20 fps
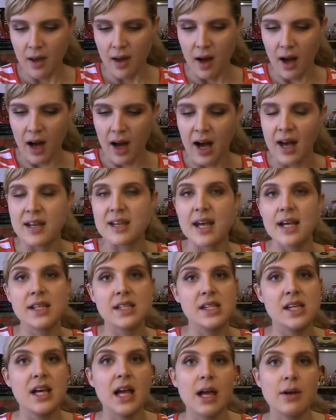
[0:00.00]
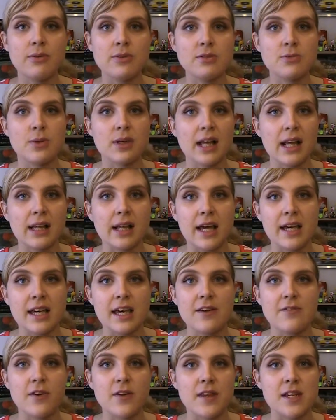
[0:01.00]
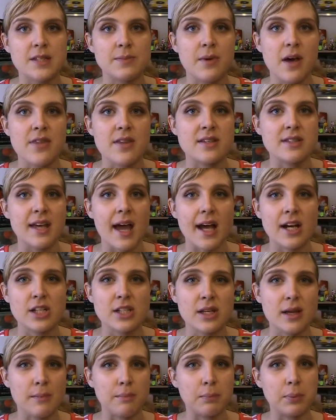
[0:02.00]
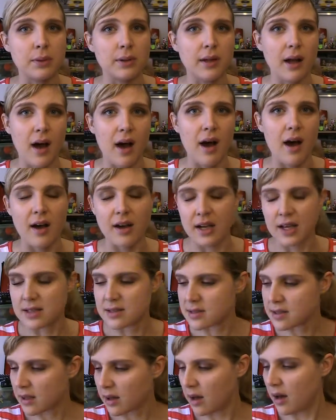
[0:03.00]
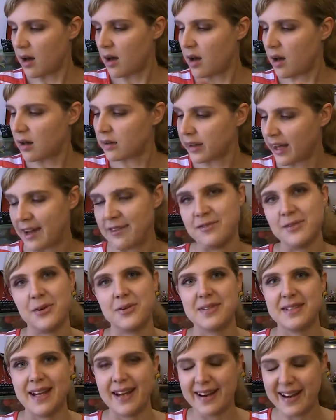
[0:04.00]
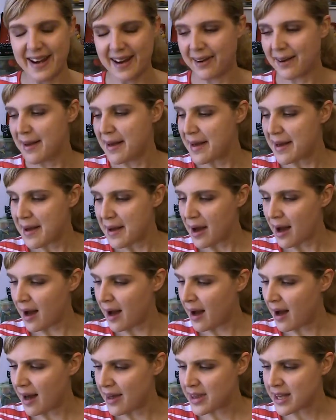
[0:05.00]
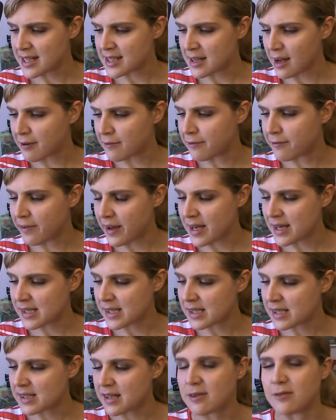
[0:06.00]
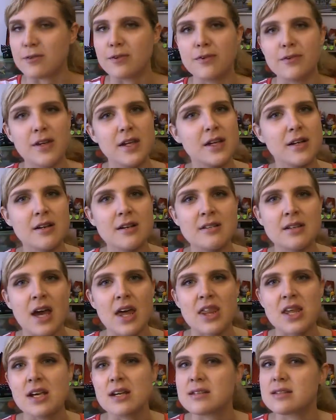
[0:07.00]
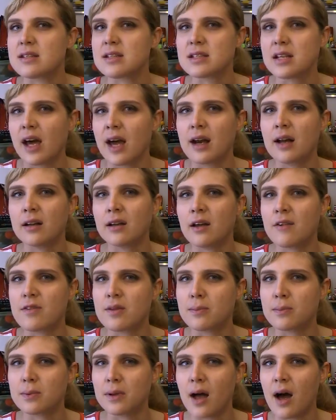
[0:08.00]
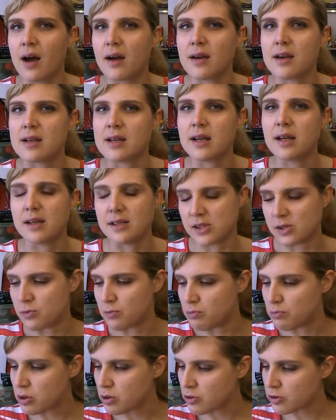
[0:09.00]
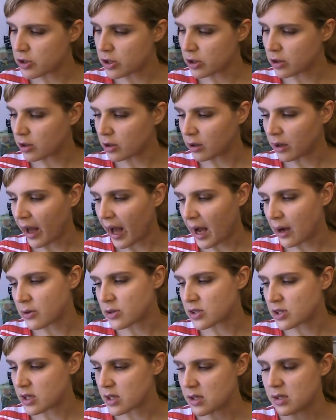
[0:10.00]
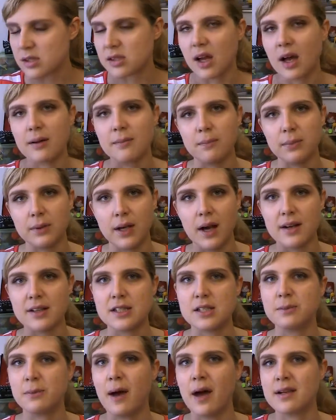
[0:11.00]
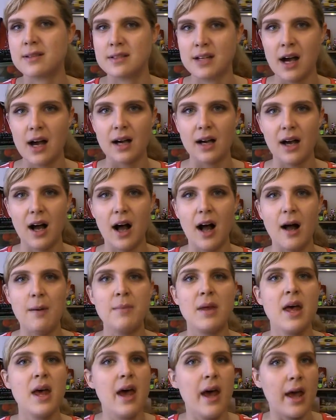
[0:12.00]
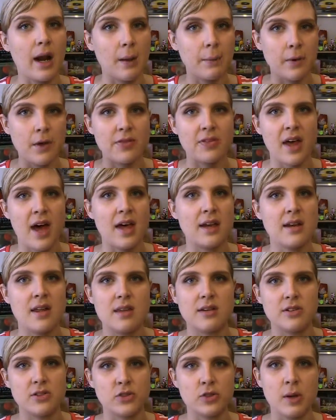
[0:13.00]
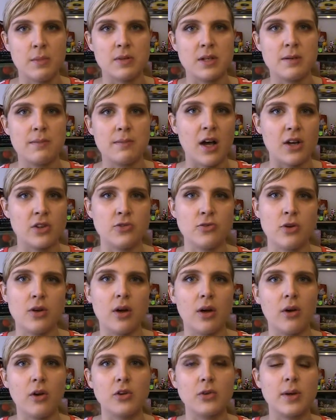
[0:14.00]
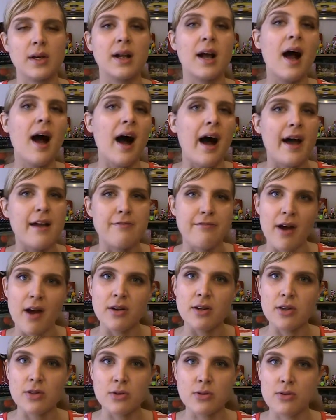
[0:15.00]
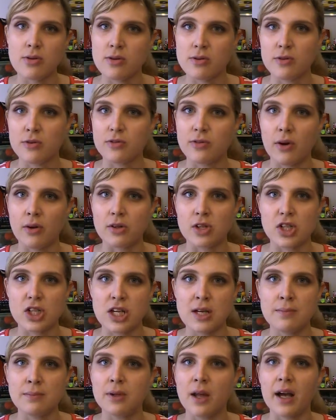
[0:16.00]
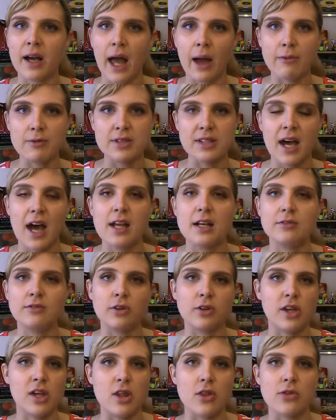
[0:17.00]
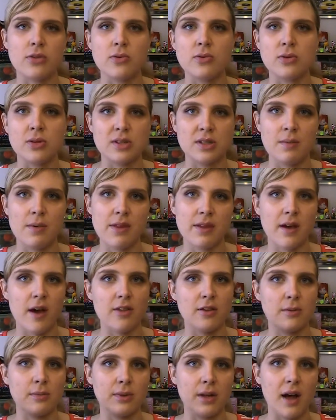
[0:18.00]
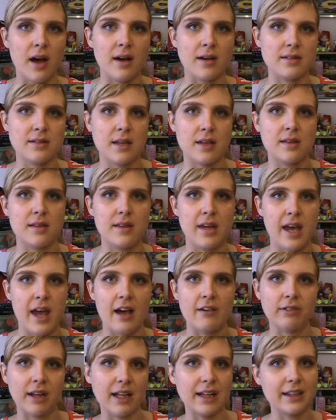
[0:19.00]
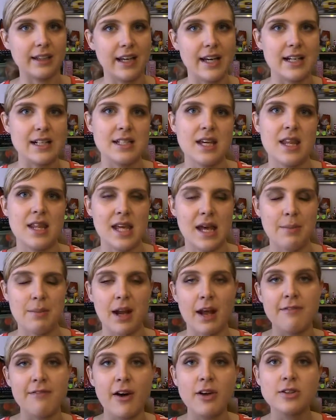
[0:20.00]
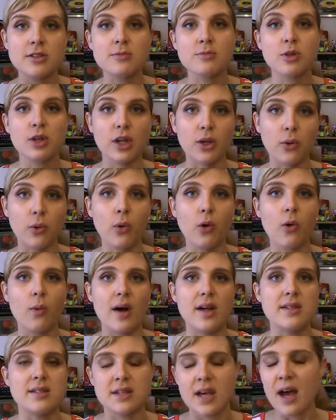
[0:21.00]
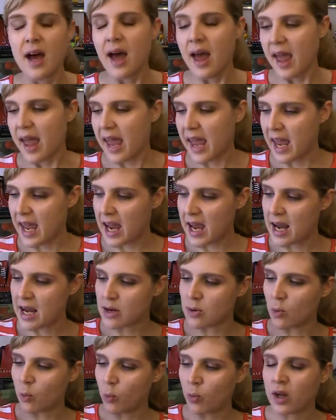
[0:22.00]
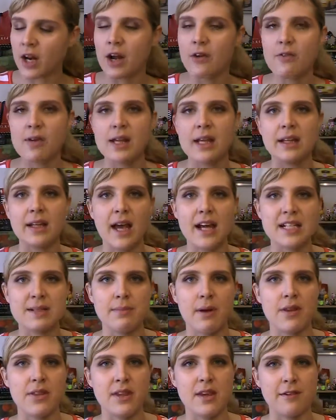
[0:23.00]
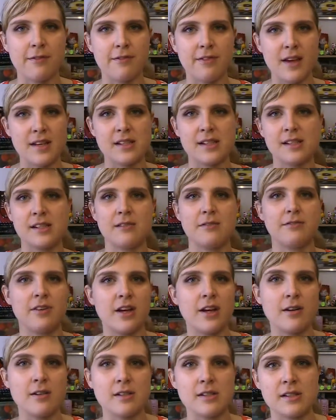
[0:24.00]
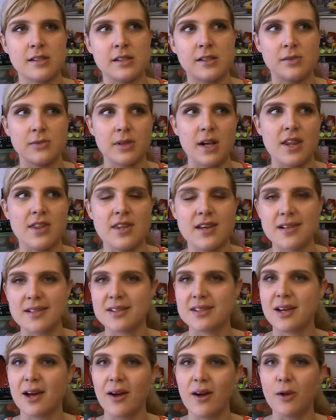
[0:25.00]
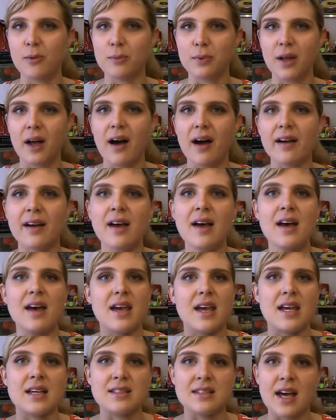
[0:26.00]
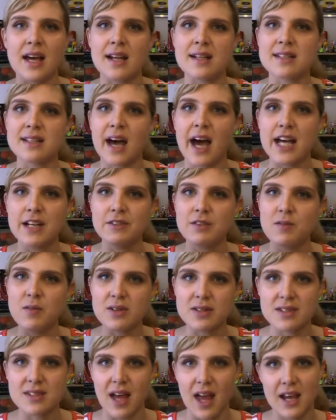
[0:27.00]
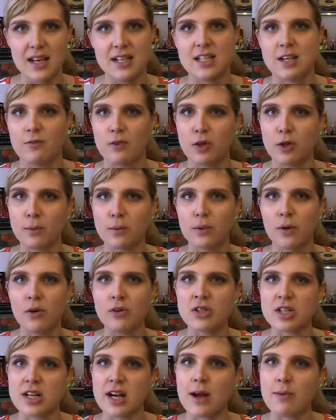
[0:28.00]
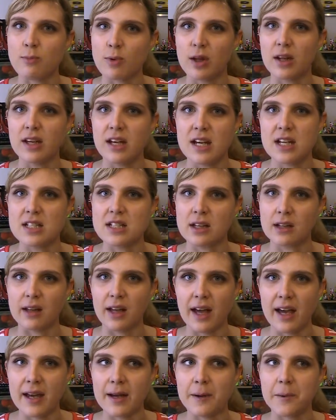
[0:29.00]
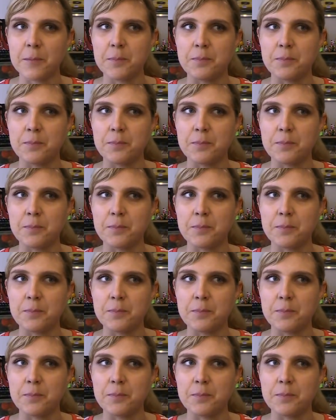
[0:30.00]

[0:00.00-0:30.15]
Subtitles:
Next thing I was really liking for this month, it's actually a blog. It's called, I have notes down here, I think it's Of Faces and Fingers, I think is the title of the blog. It is musicalhouses.blogspot.com, and I'll put that in the description so you can go to it. I found it through the Nouveau Cheap blog. I was kind of looking through some of the other blogs that they have like linked to them, and I found some really cool ones. And what I really liked about the Of Faces and Fingers, is what I think it's called, blog, is that it's kind of a more scientific approach, and I'm really into like